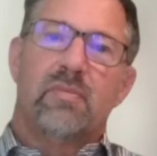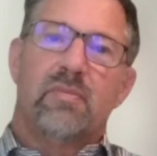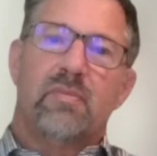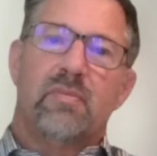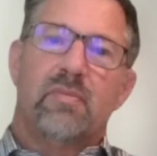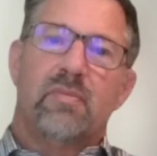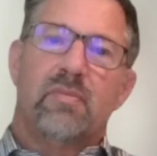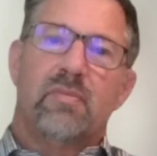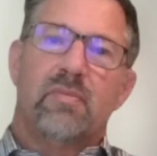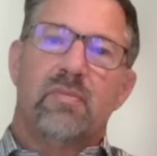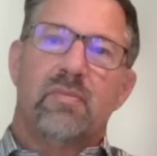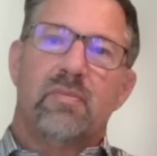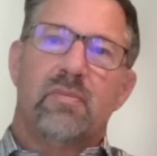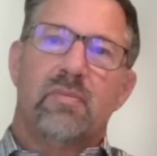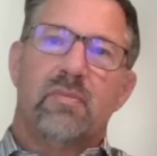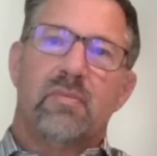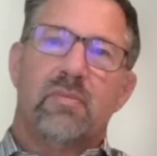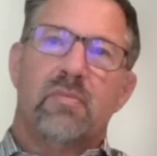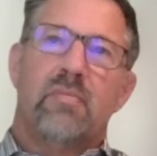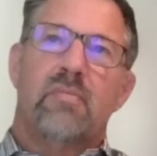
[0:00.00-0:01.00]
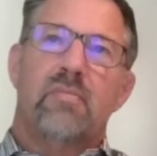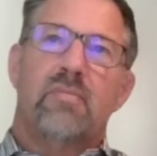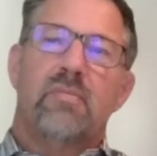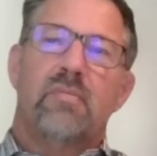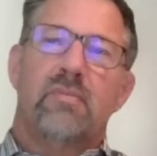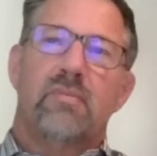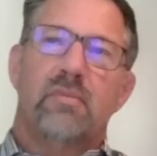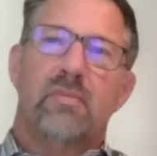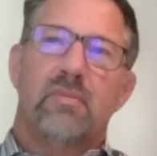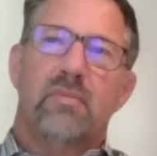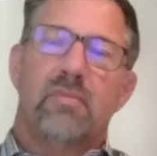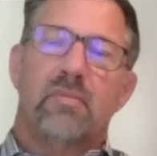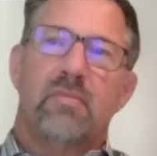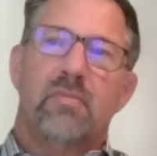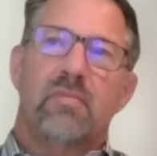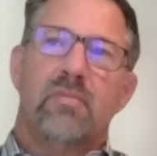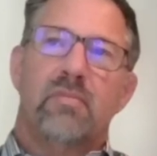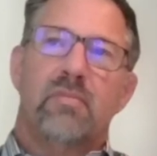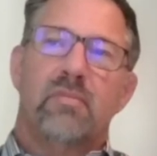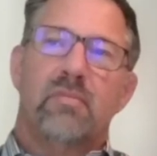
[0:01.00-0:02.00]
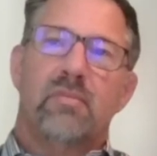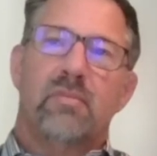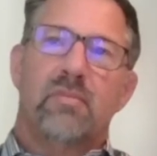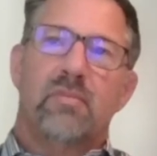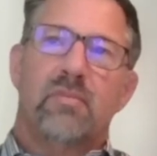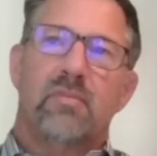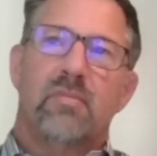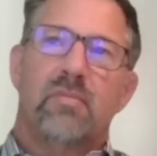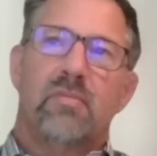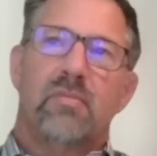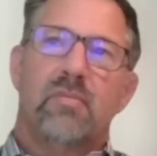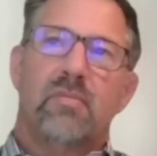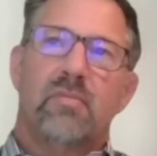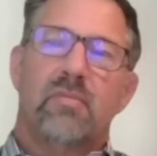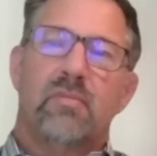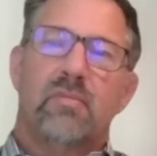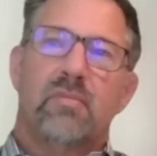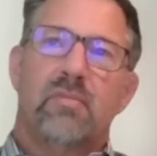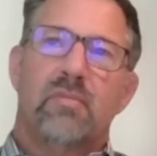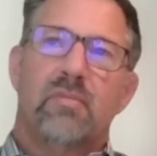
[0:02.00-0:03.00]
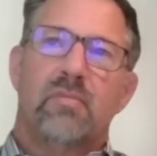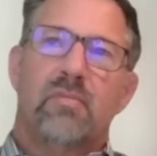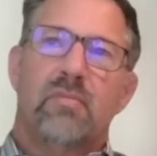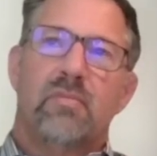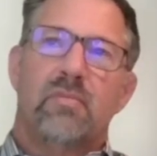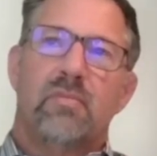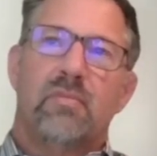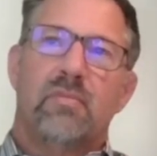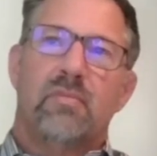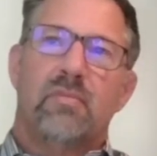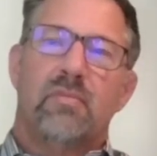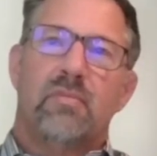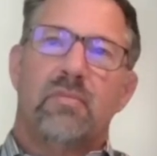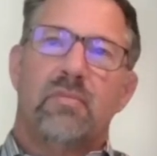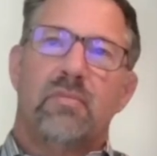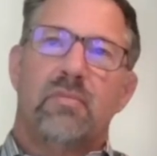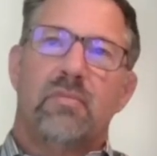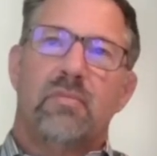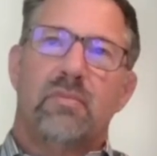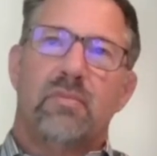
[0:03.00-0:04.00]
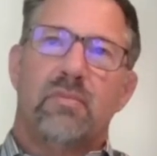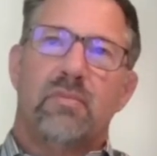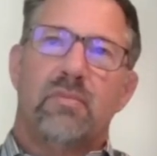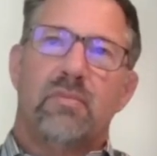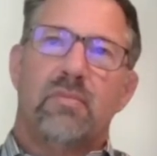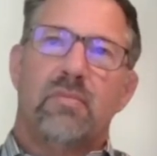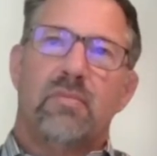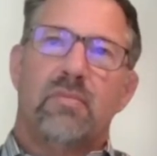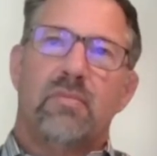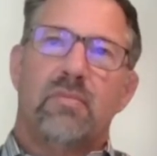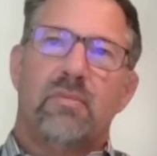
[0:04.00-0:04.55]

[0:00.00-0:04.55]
(not speaking)